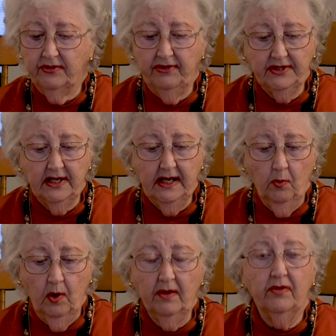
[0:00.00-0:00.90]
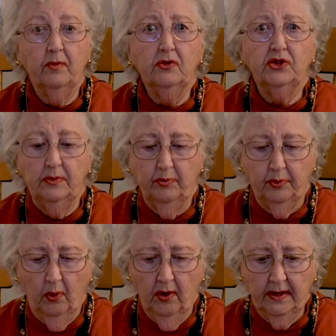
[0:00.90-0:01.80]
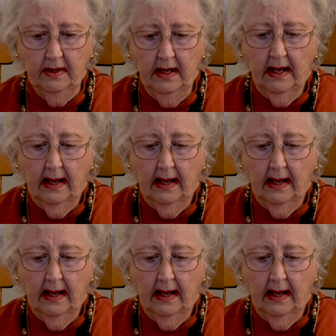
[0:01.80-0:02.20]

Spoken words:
visiting one of the most important